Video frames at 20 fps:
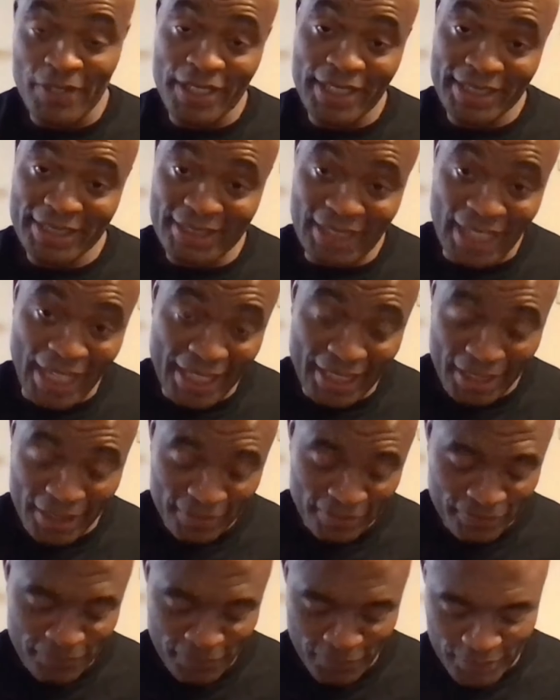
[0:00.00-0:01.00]

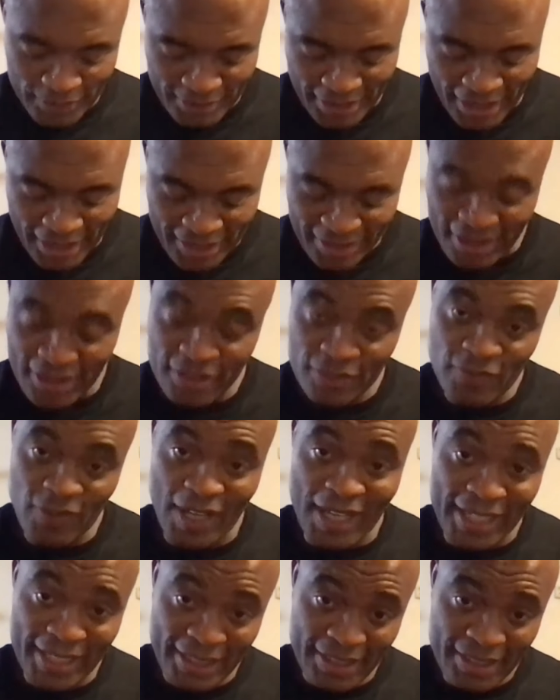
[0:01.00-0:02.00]
exciting for take this
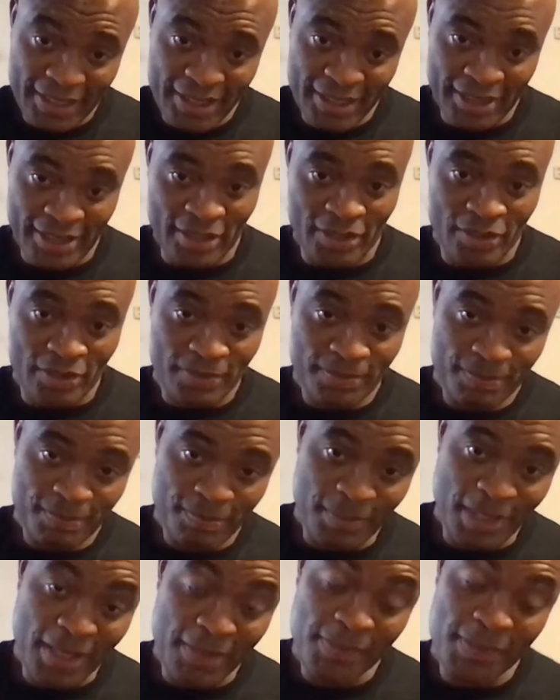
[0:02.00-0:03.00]
fight.
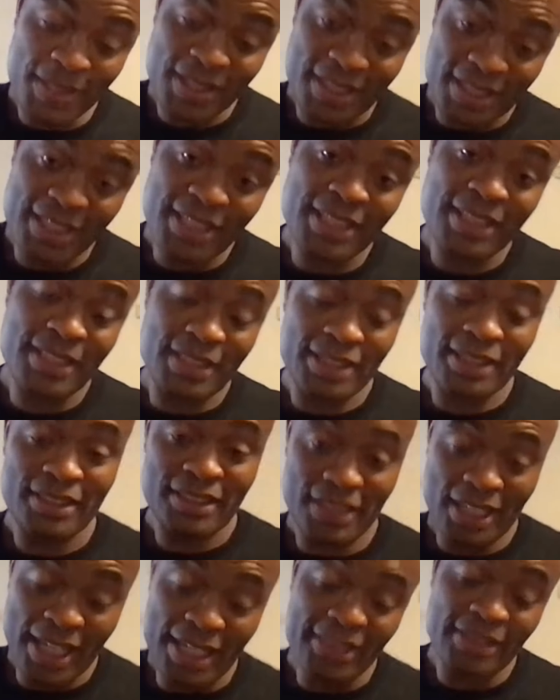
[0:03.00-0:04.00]
Maybe this,
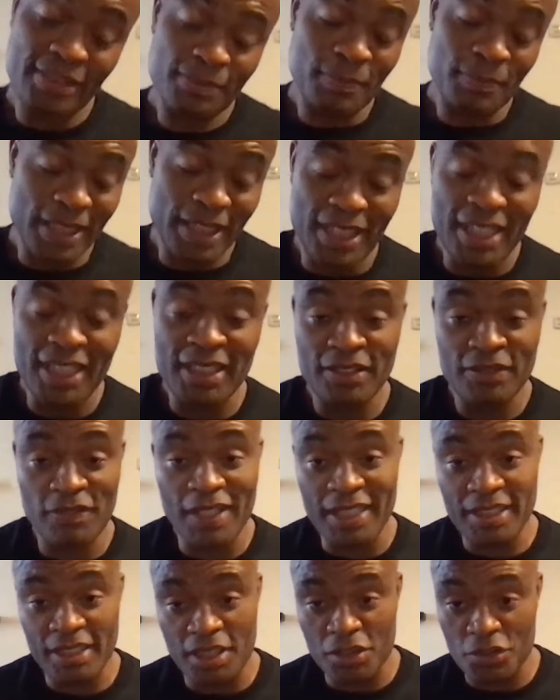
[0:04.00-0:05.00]
yes, my last
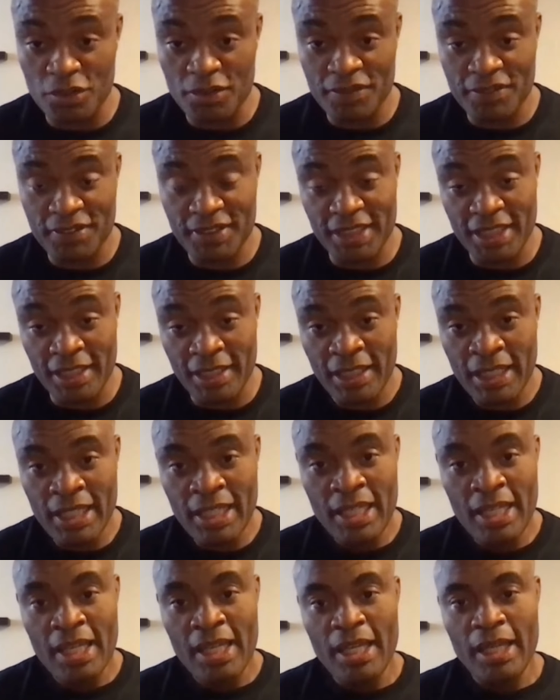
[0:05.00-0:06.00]
fight in UFC,
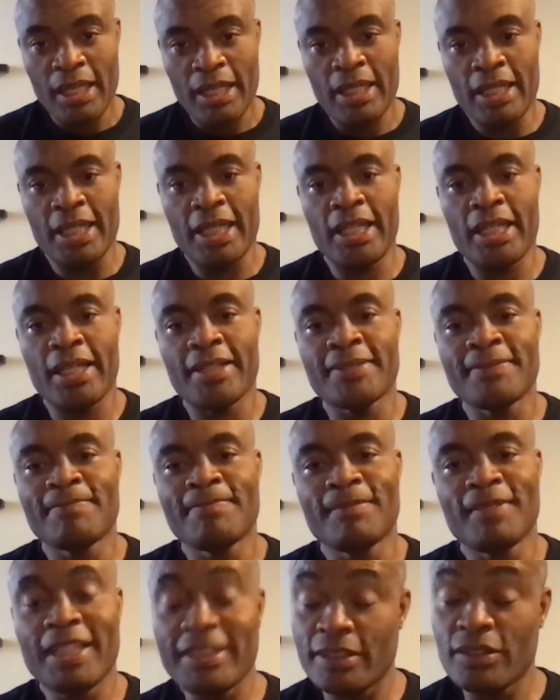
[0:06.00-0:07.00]

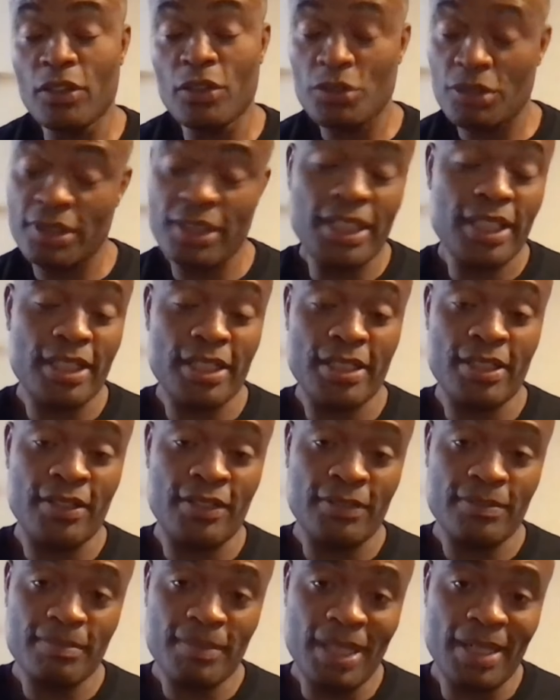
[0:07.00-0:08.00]
and let's go see.
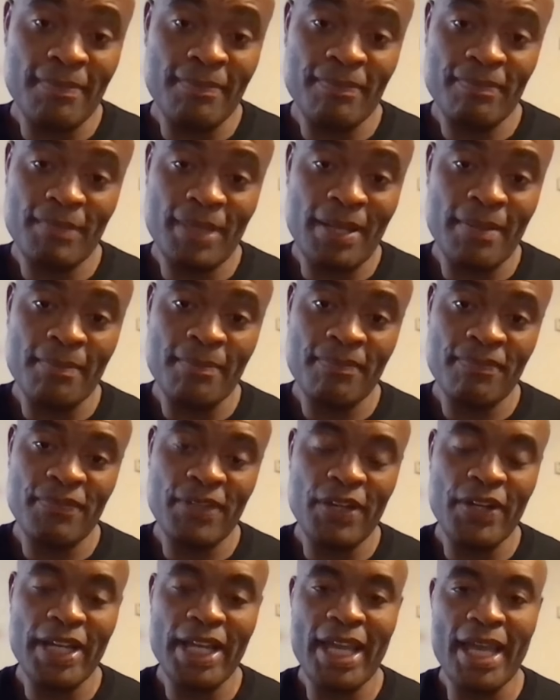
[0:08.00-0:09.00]
I'm
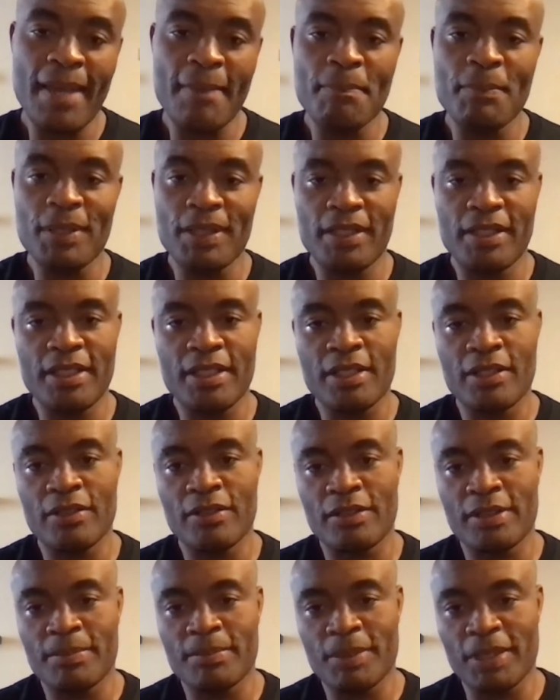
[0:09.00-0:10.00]
very happy. And
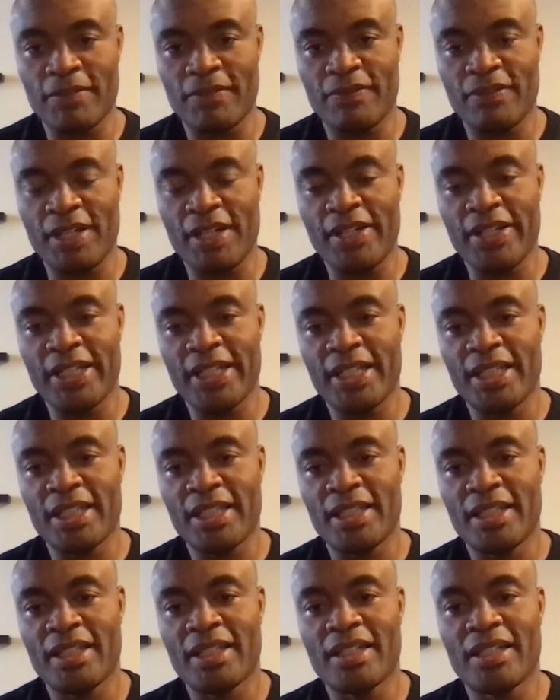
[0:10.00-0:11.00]
I'm
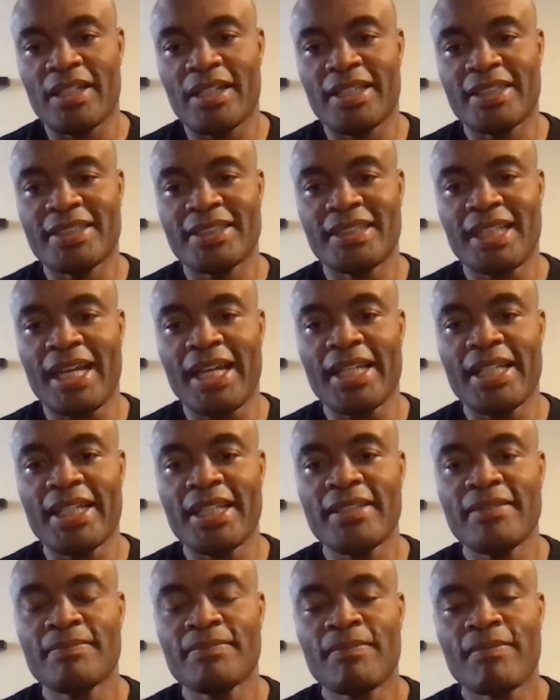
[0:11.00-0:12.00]
very
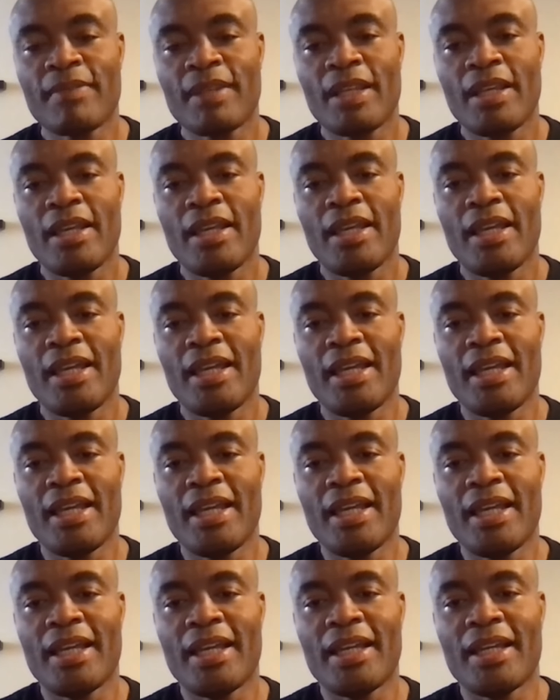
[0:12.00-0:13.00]
exciting,
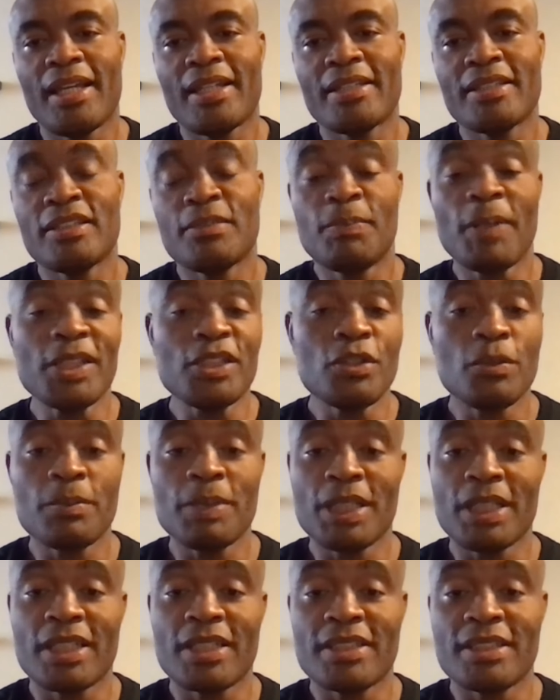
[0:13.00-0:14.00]
and especially
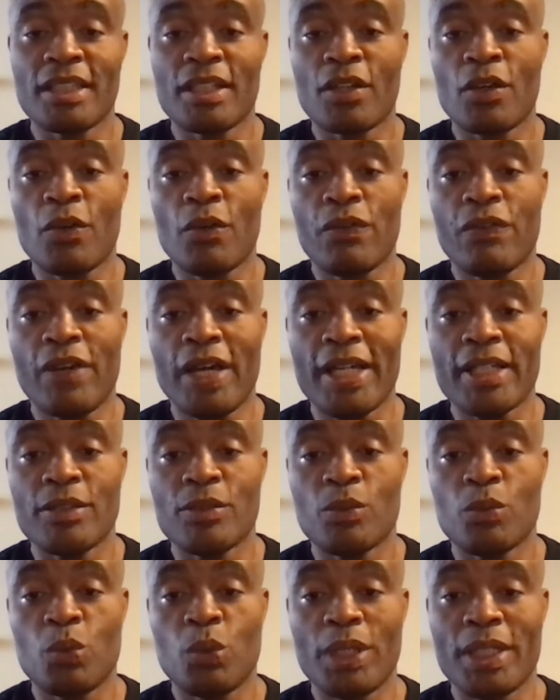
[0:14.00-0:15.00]
because I go fight
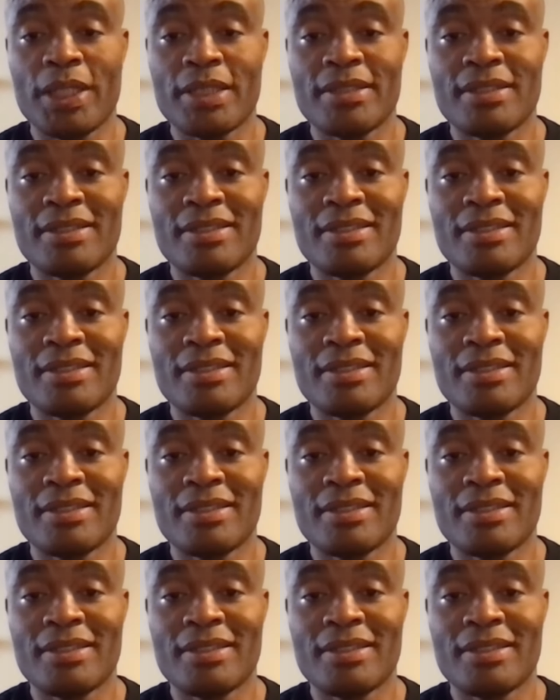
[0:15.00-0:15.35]
with